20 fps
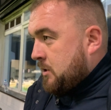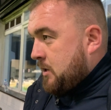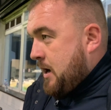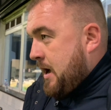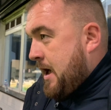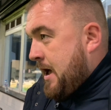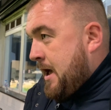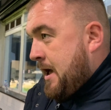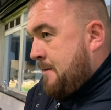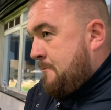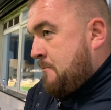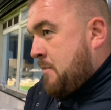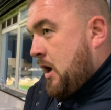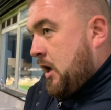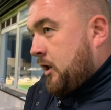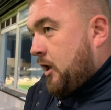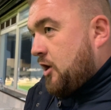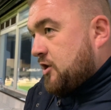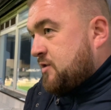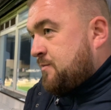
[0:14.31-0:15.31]
Um,
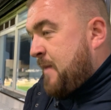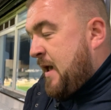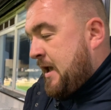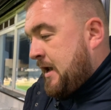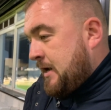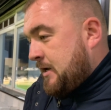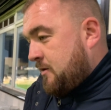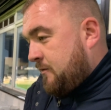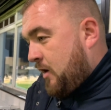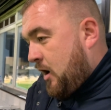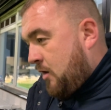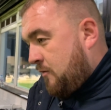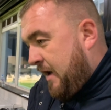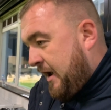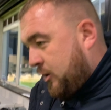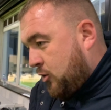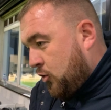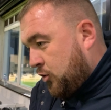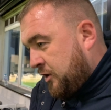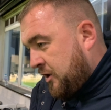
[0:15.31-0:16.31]
a lot's made of our
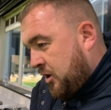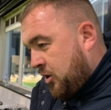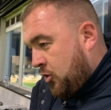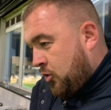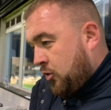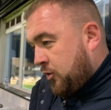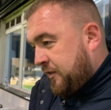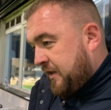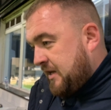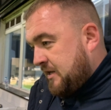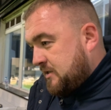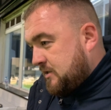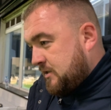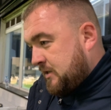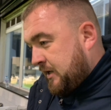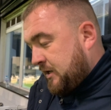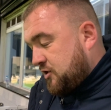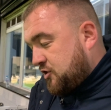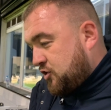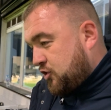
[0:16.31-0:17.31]
record in the northeast
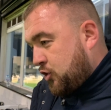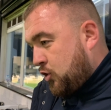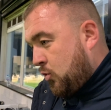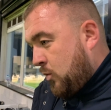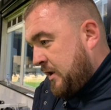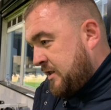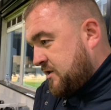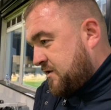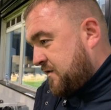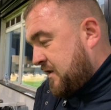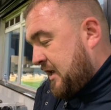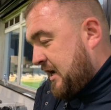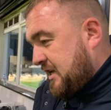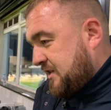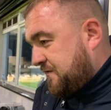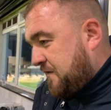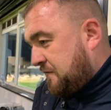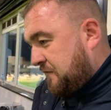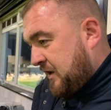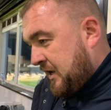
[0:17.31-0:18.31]
And two wins for the
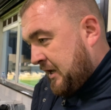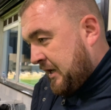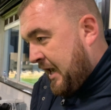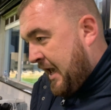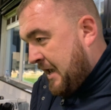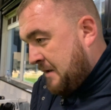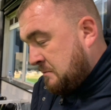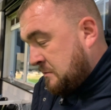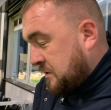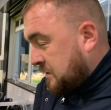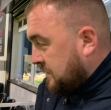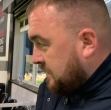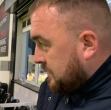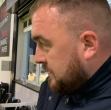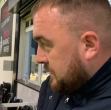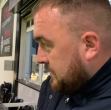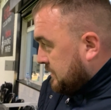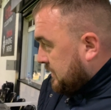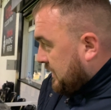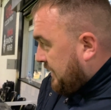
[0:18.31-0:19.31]
last 15 games.
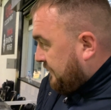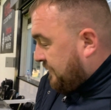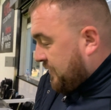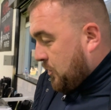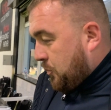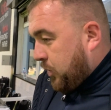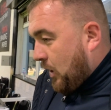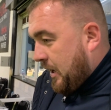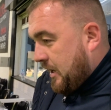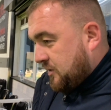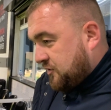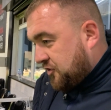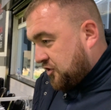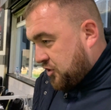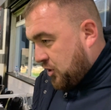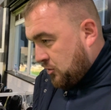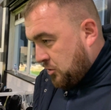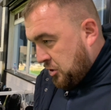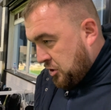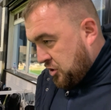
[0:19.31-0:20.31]
And for the players to
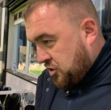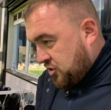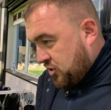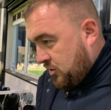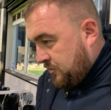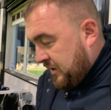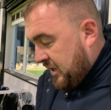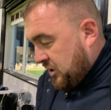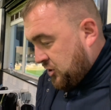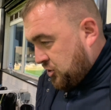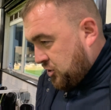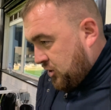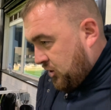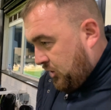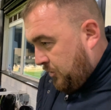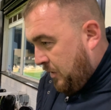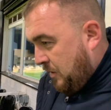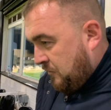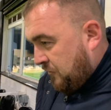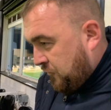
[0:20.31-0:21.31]
show the determination, the
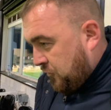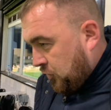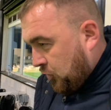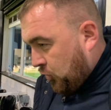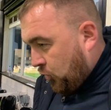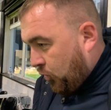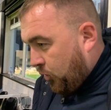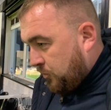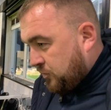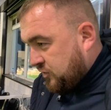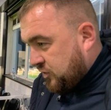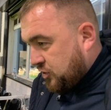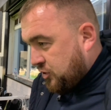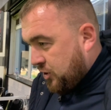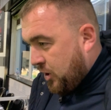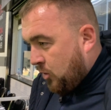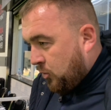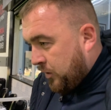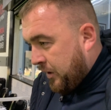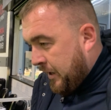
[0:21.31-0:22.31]
commitment for the club to
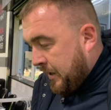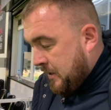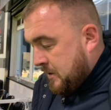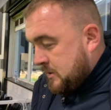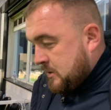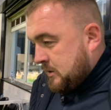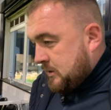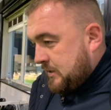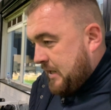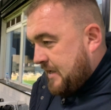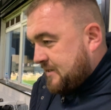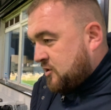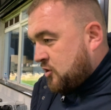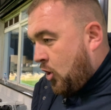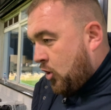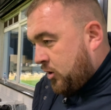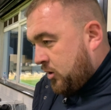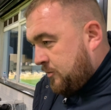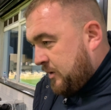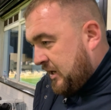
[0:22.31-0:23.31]
show that that's
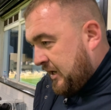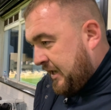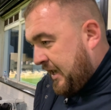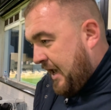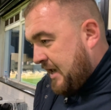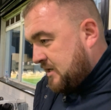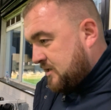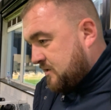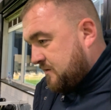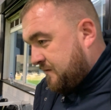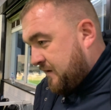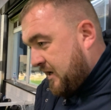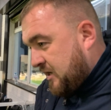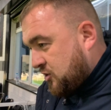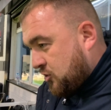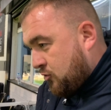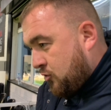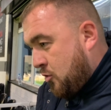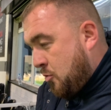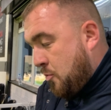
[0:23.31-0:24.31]
not going to be the case for this
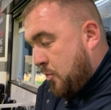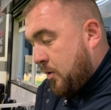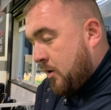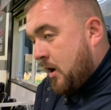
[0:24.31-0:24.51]
group.